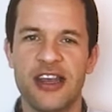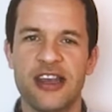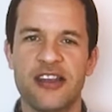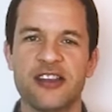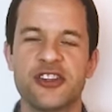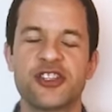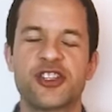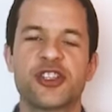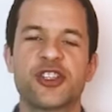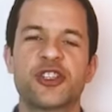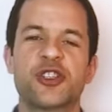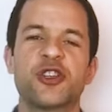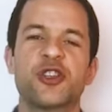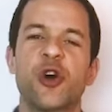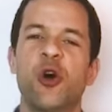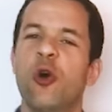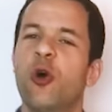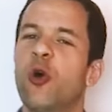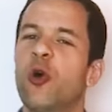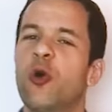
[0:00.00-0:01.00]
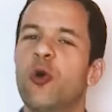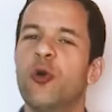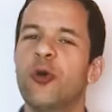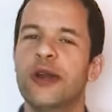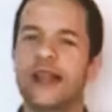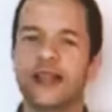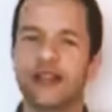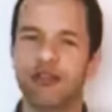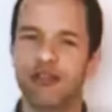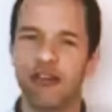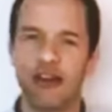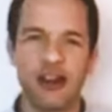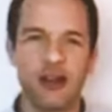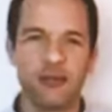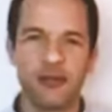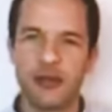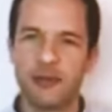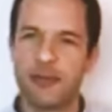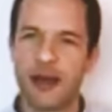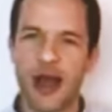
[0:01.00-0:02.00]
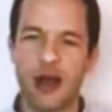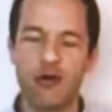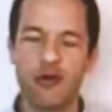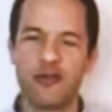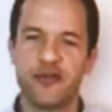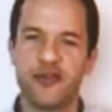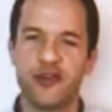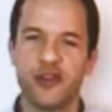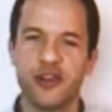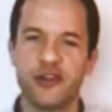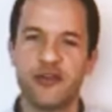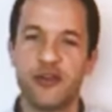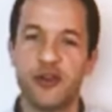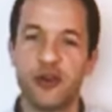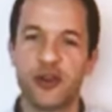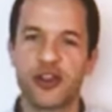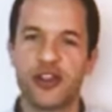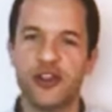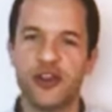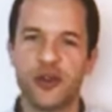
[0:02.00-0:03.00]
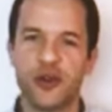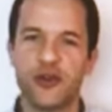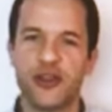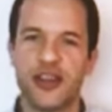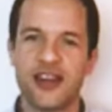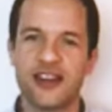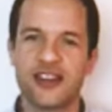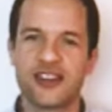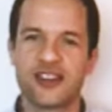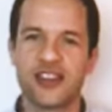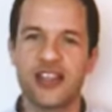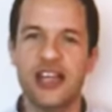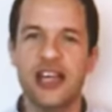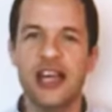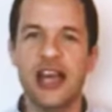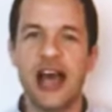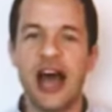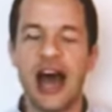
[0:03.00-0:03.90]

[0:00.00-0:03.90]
It's so incredibly powerful if you can do this.